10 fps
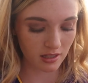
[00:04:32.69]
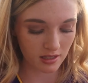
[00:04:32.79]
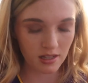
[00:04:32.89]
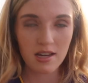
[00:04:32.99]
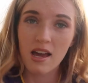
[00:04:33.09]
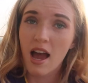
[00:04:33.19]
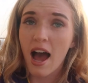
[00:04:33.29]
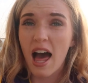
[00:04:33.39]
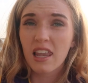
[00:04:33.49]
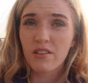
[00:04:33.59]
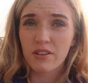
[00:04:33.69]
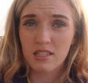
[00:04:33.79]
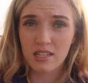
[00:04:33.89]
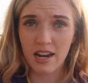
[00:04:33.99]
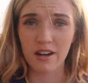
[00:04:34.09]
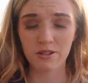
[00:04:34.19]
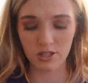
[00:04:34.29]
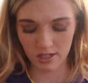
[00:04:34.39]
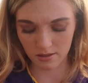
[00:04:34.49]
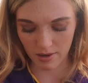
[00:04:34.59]
because I love her style,
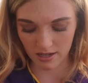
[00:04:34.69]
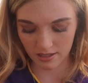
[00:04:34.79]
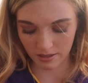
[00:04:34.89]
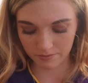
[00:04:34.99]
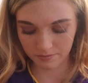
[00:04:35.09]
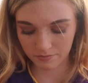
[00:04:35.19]
she's amazing.